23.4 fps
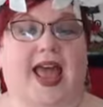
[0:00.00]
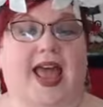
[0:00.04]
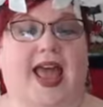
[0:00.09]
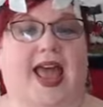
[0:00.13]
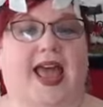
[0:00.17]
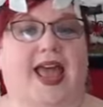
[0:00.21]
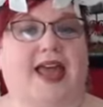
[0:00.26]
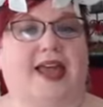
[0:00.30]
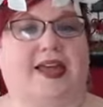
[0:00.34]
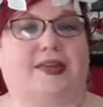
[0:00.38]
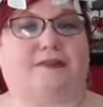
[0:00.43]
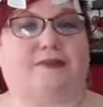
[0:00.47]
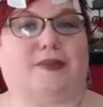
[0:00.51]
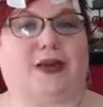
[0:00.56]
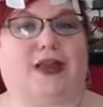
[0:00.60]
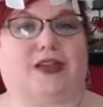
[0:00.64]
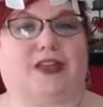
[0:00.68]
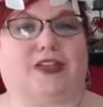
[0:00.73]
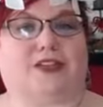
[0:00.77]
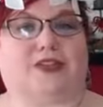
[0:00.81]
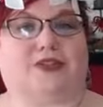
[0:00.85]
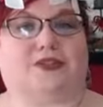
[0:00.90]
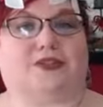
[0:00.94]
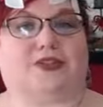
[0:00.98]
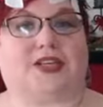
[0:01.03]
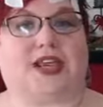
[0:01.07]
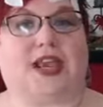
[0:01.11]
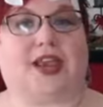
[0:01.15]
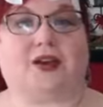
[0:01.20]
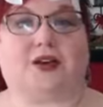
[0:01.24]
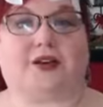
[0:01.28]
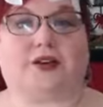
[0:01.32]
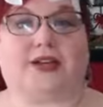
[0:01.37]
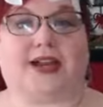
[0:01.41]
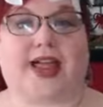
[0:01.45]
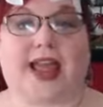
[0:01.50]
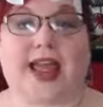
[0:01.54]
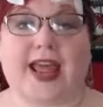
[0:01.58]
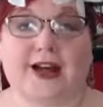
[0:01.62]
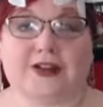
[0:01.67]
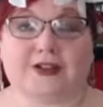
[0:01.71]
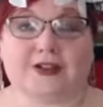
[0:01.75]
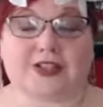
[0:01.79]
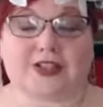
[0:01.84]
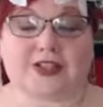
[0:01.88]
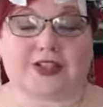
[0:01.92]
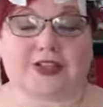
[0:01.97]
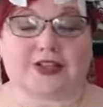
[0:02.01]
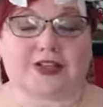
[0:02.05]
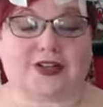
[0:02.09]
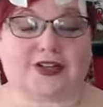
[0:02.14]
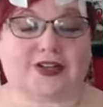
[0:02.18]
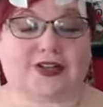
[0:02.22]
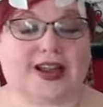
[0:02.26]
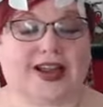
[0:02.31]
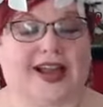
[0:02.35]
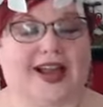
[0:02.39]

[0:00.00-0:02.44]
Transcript: a master tarot counselor.